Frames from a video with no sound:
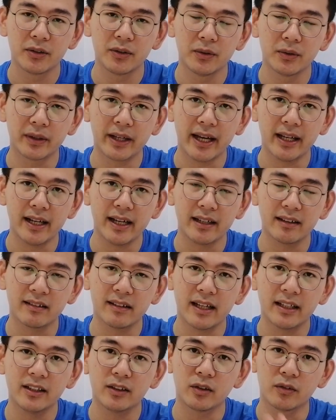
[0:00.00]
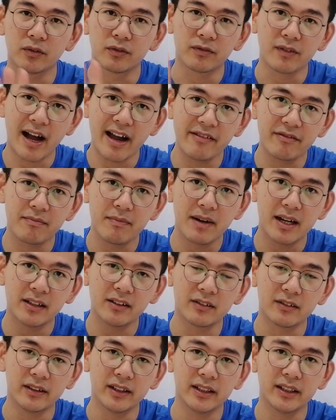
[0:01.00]
you can extend it to 5
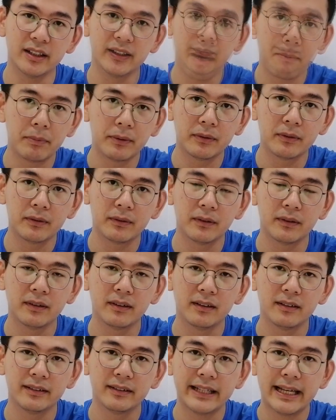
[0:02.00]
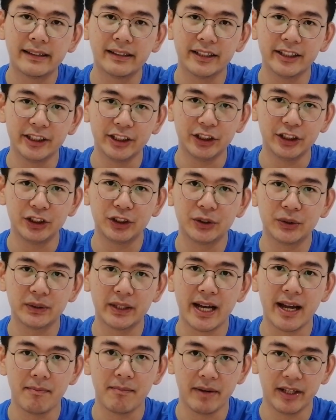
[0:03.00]
months already, double than the initial
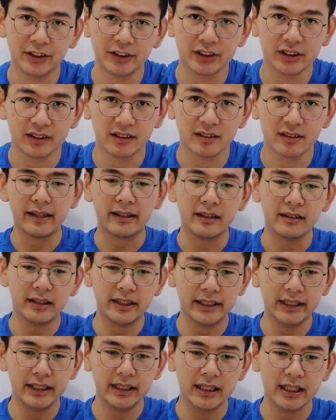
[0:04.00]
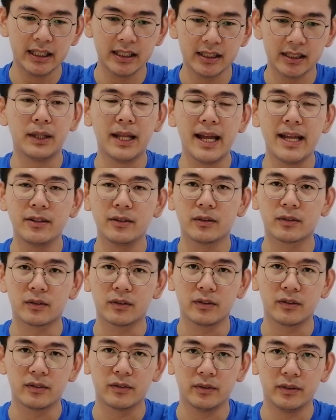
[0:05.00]
that I mentioned. Secondly, plan your
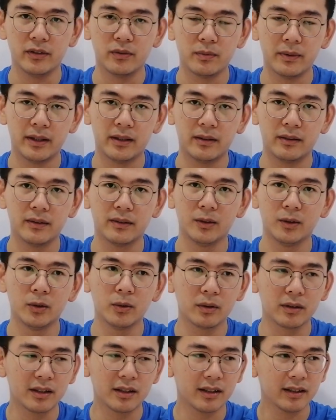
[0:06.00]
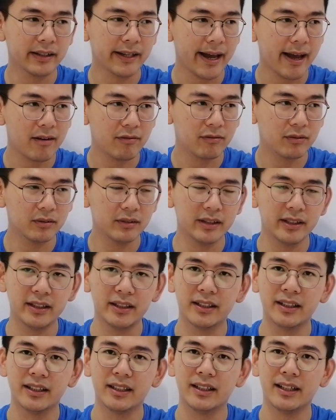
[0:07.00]
groceries well. Look
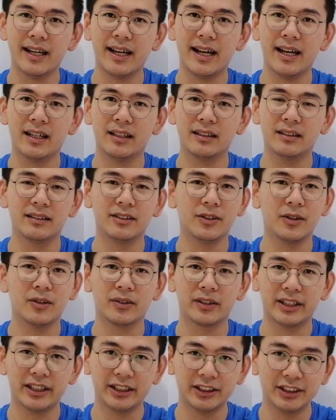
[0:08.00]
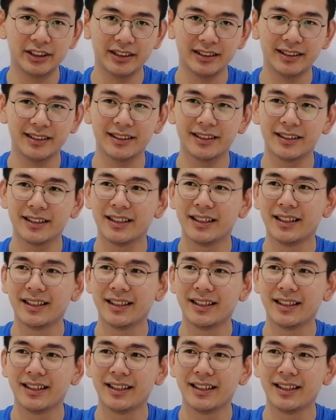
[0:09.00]
carefully at your kitchen,